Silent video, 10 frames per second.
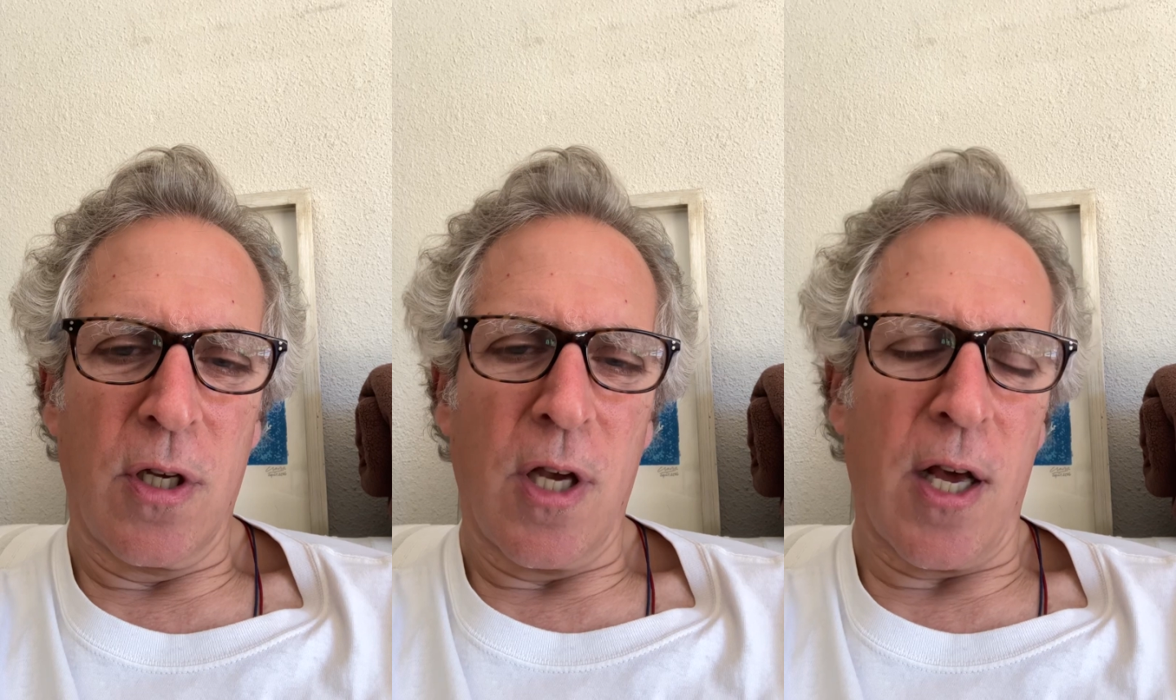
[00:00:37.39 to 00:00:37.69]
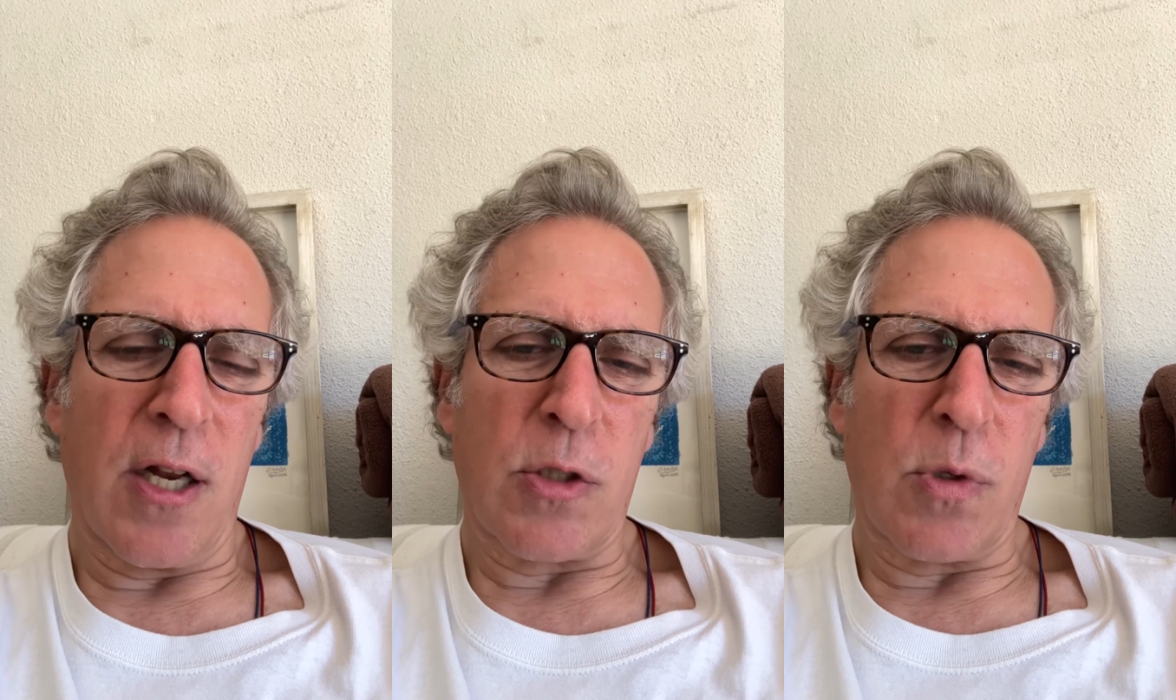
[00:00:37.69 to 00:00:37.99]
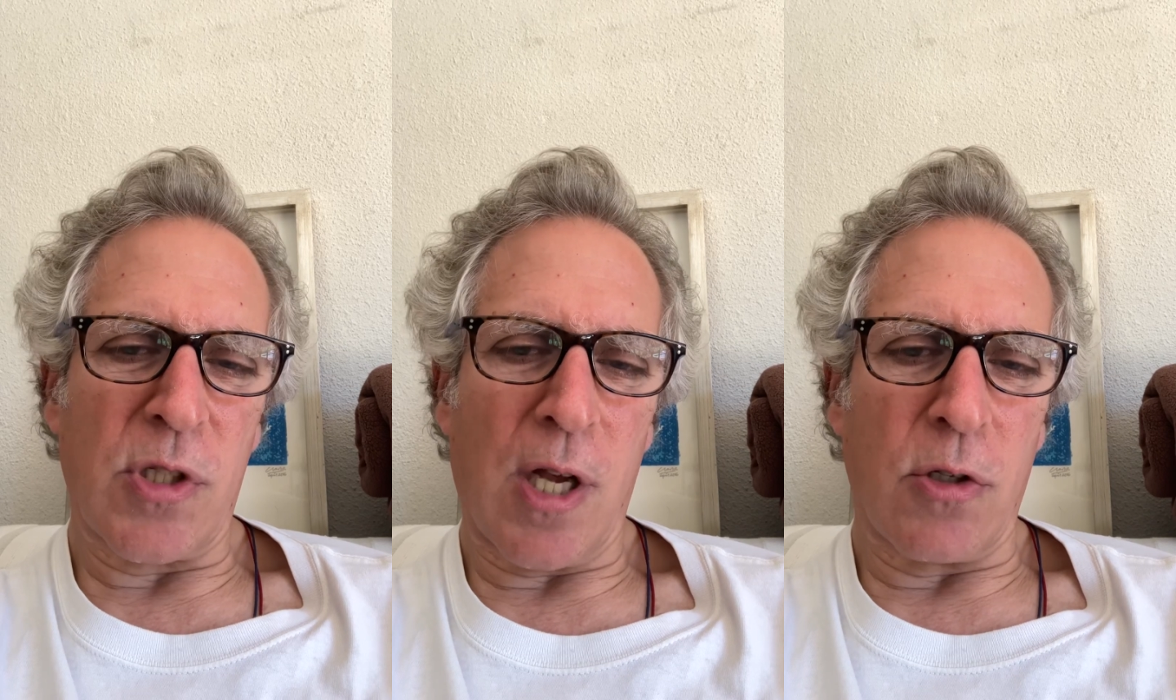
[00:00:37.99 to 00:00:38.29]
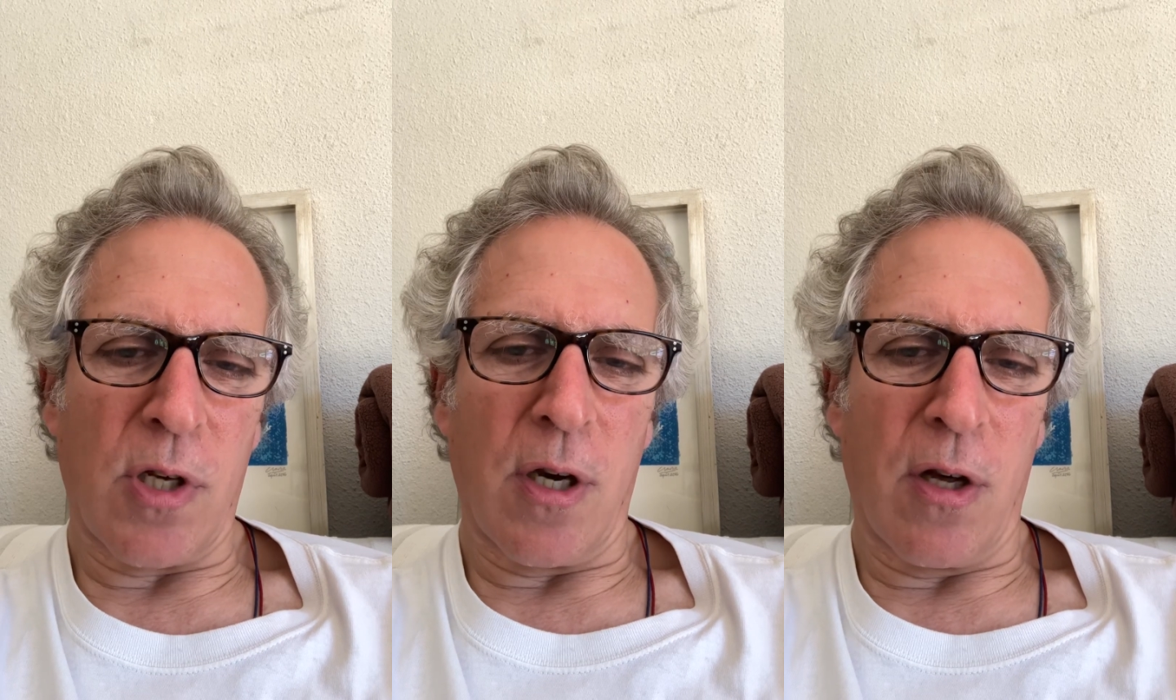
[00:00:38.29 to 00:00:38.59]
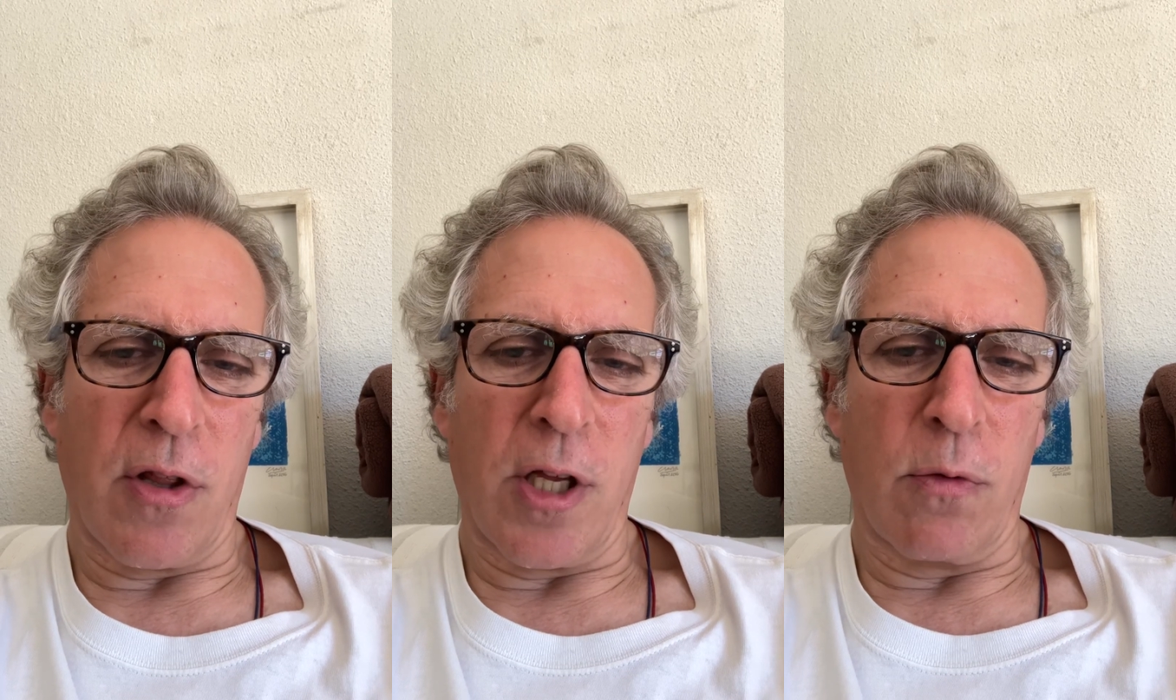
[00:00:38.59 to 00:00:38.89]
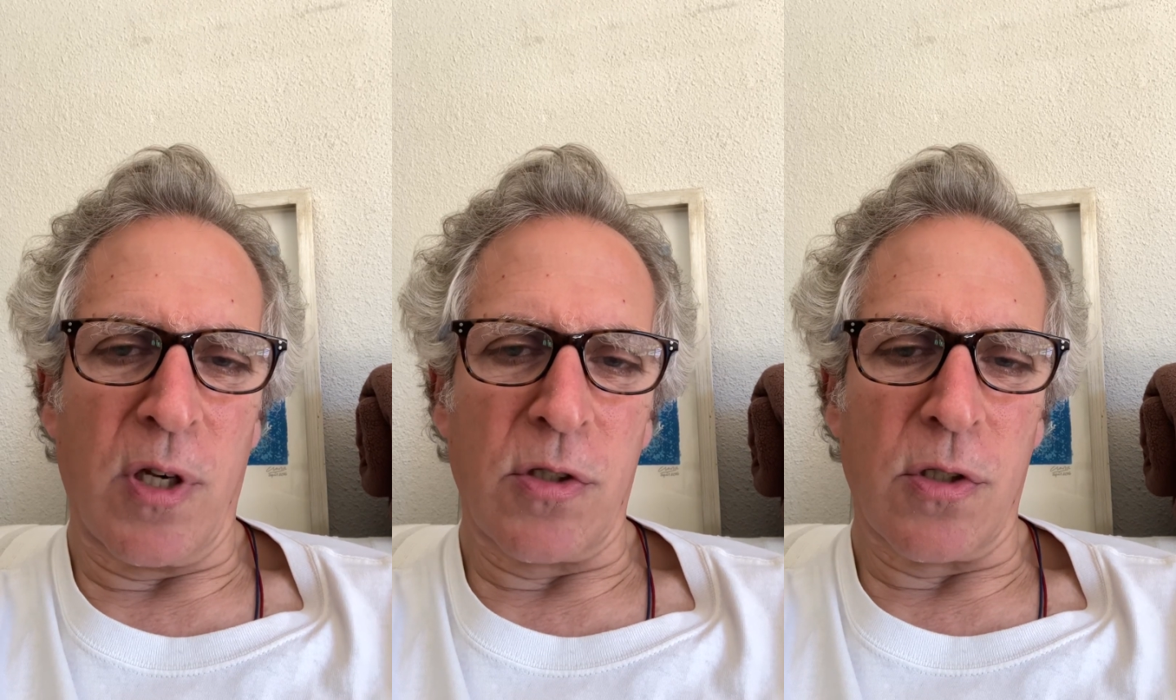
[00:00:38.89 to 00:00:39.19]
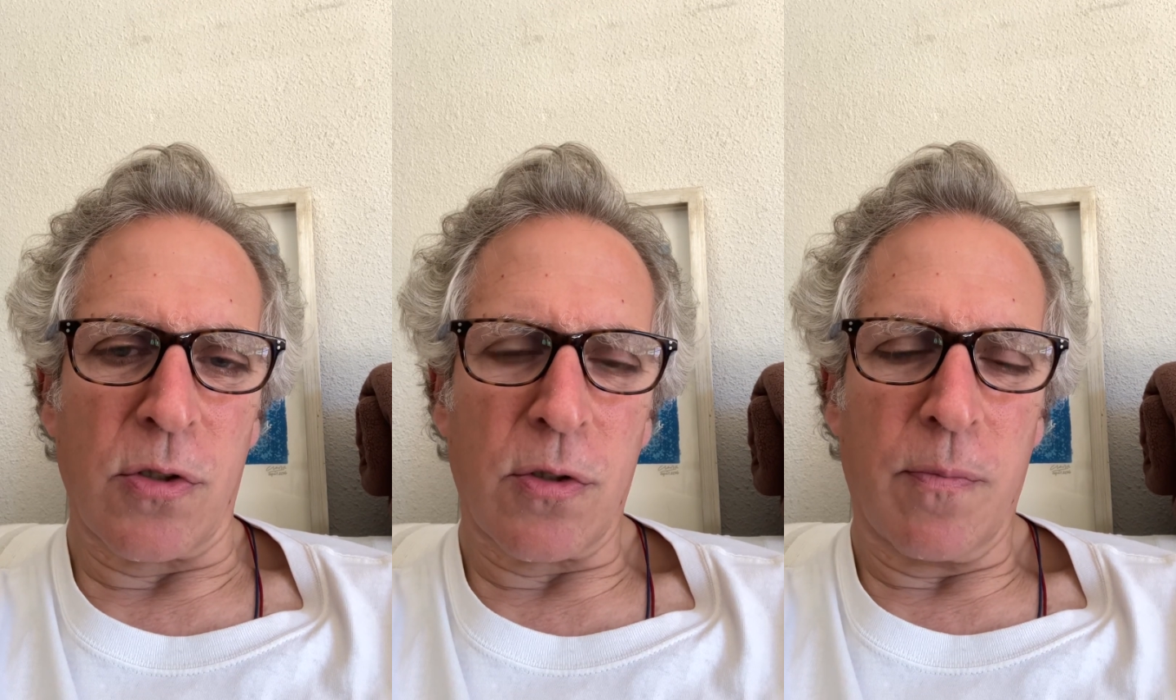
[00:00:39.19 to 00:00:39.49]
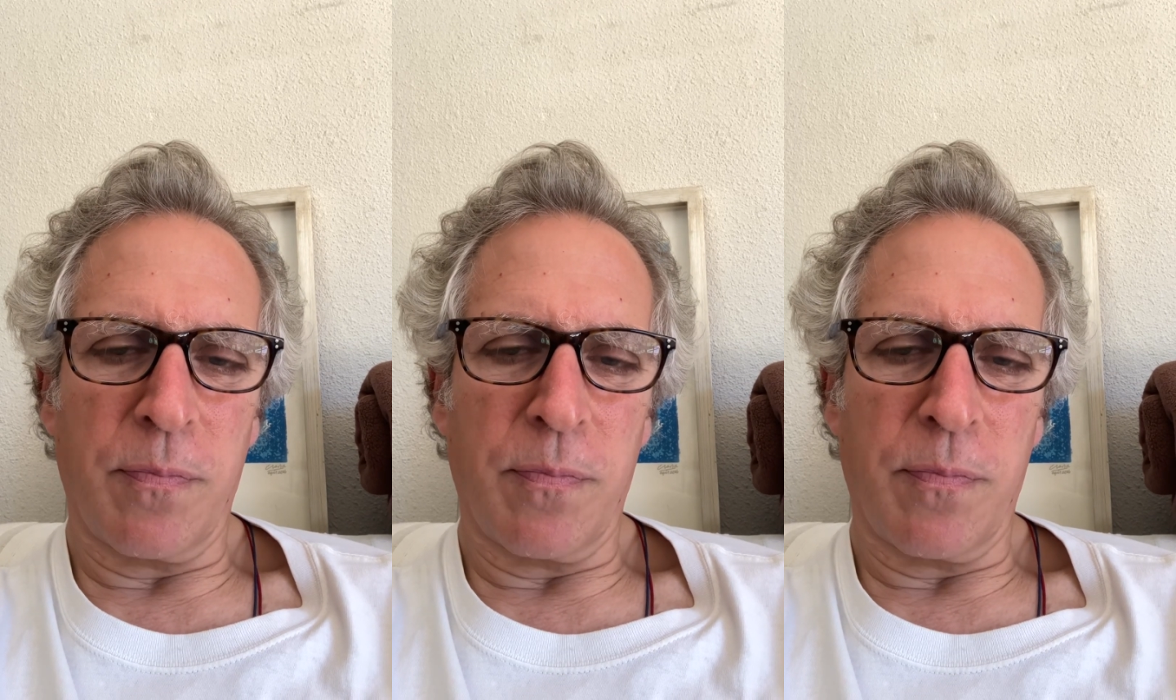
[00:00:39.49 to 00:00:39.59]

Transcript: and as a result, our health increases.